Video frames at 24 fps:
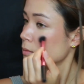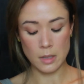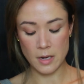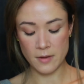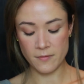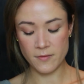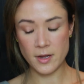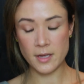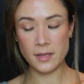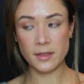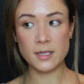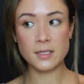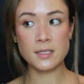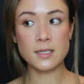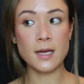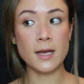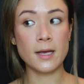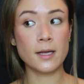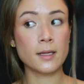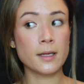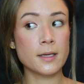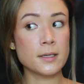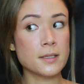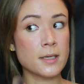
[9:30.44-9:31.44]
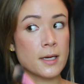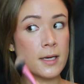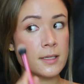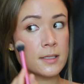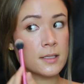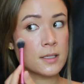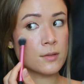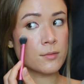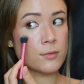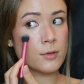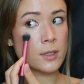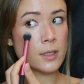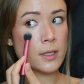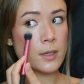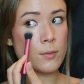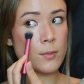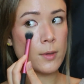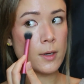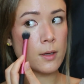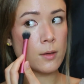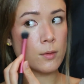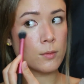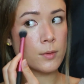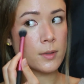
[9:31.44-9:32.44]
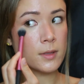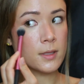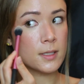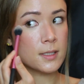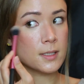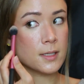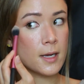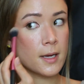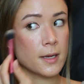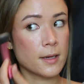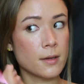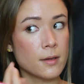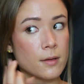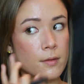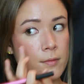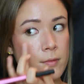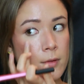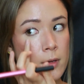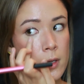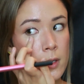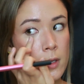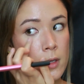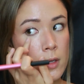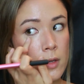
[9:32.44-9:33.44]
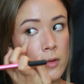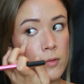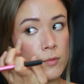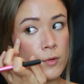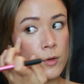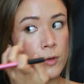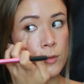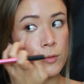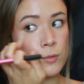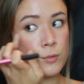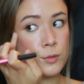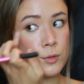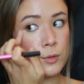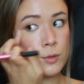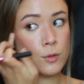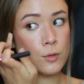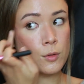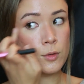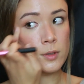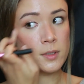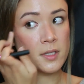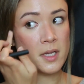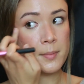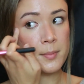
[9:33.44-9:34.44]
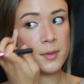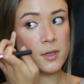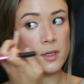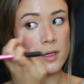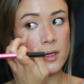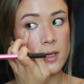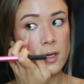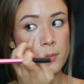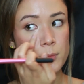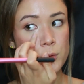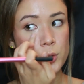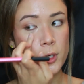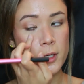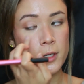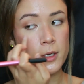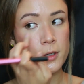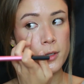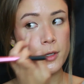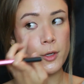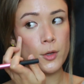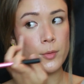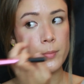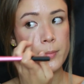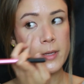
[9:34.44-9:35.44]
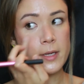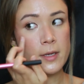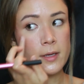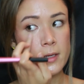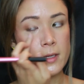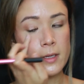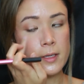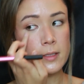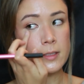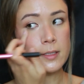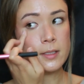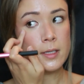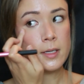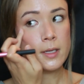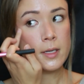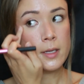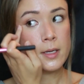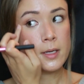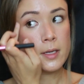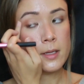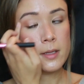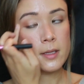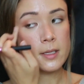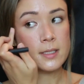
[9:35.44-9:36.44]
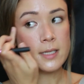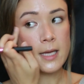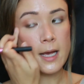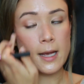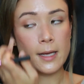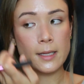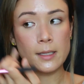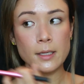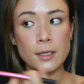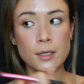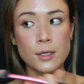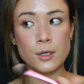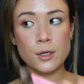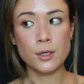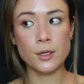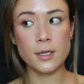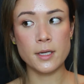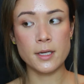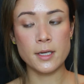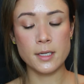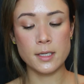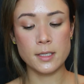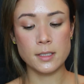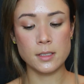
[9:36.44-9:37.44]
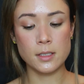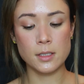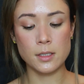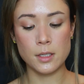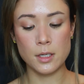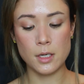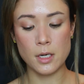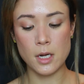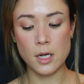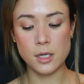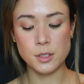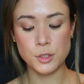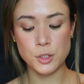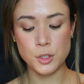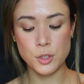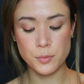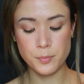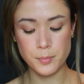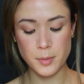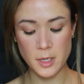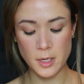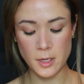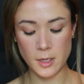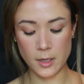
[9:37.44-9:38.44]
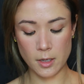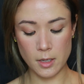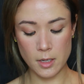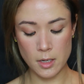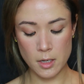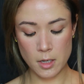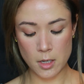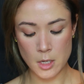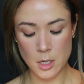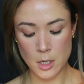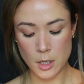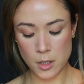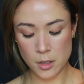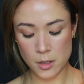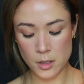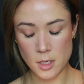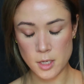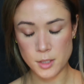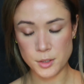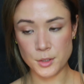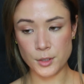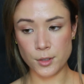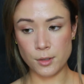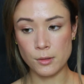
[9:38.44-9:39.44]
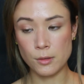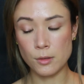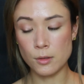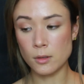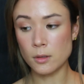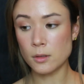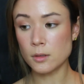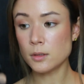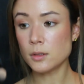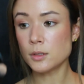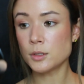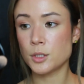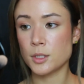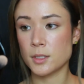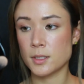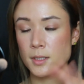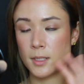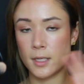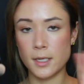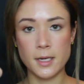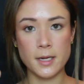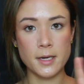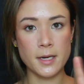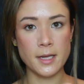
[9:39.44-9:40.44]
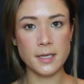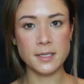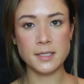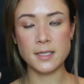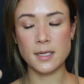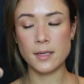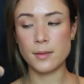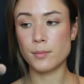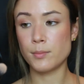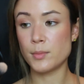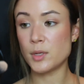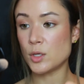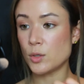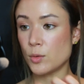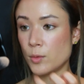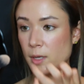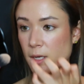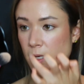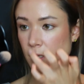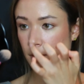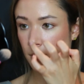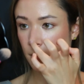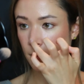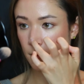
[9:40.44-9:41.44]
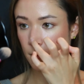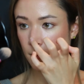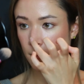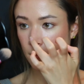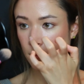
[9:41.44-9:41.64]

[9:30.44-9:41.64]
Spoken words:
I find this highlight ties in really well with this kind of rose gold type of look I'm trying to do, because this highlighter is not too pink, not too gold, just like a nice in-between.